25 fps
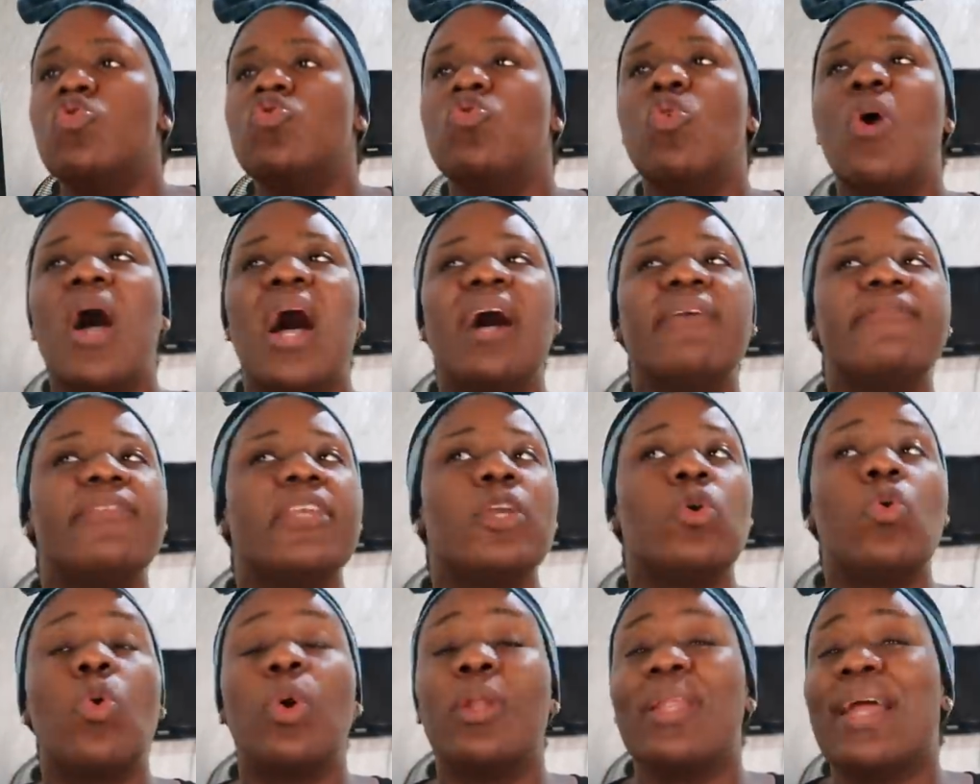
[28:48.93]
You
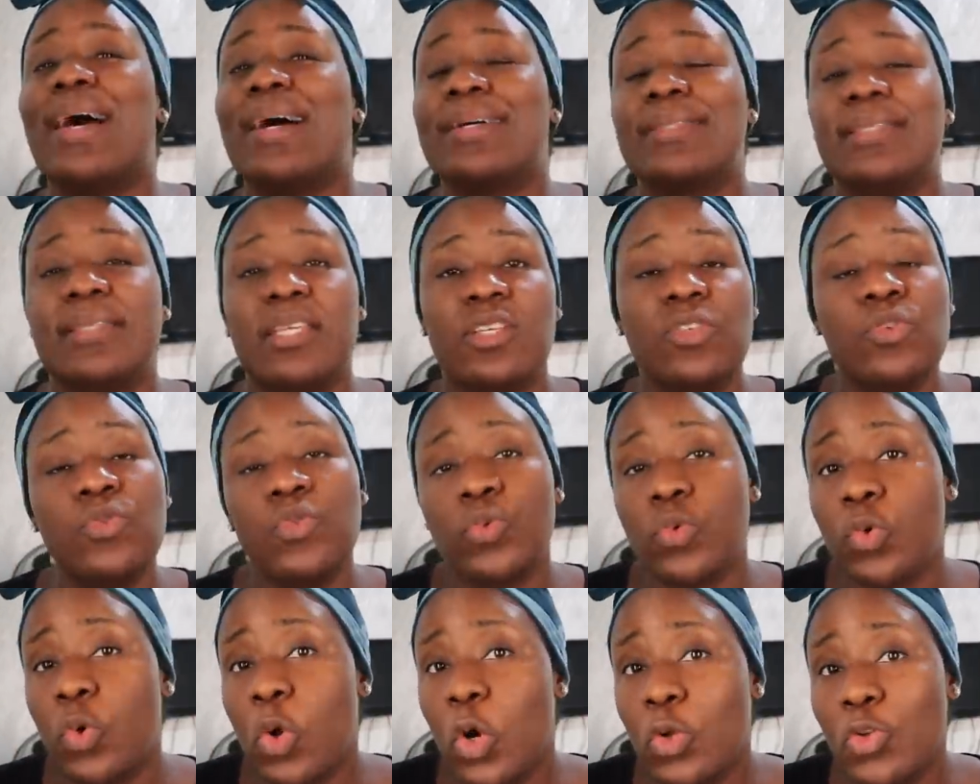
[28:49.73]
have equal
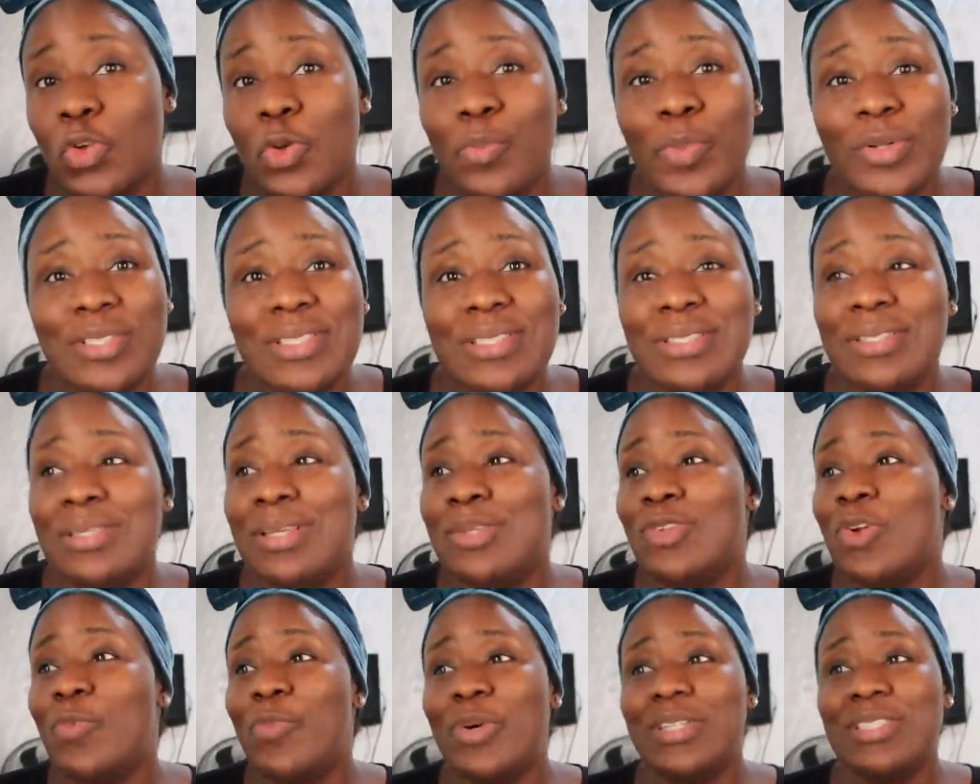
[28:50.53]
access to God.
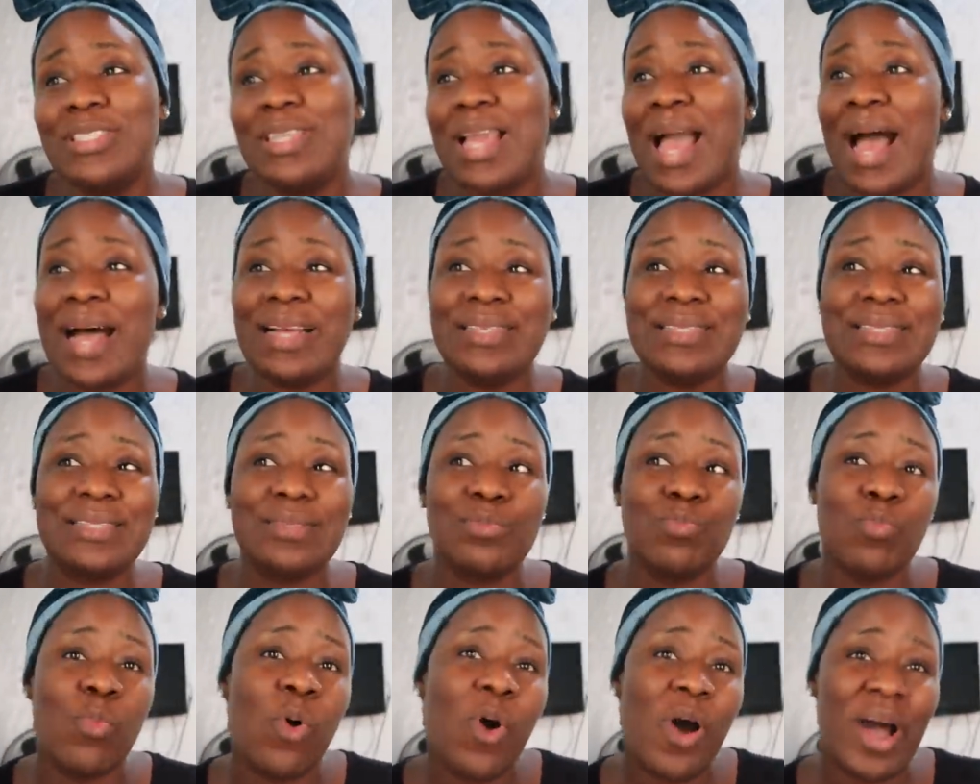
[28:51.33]
Nobody
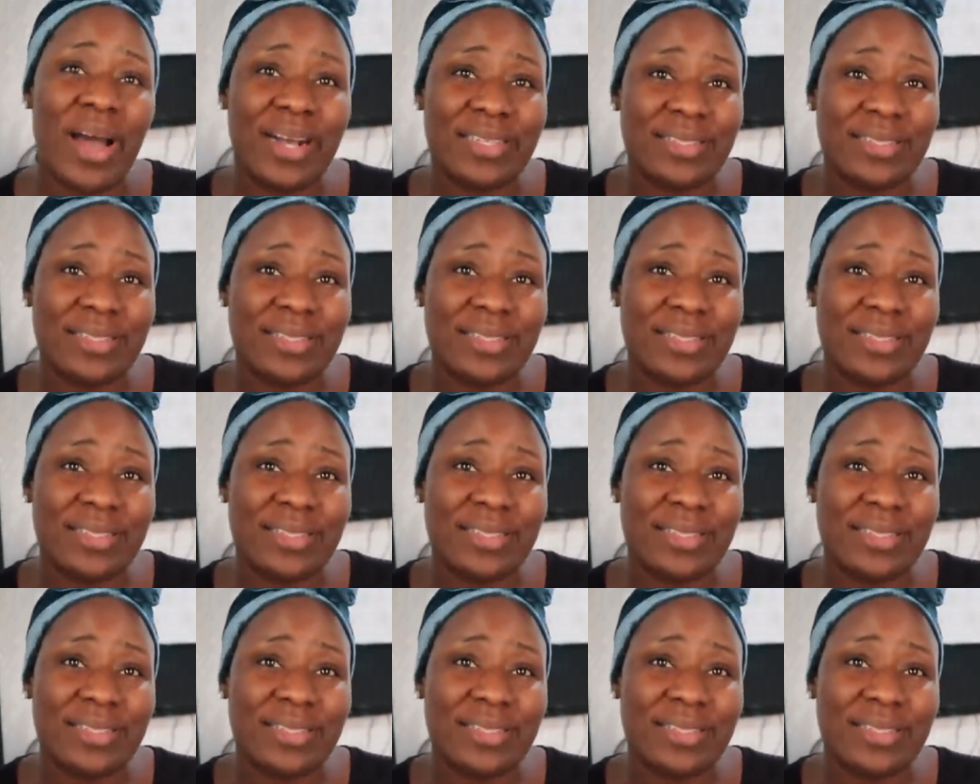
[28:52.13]
has more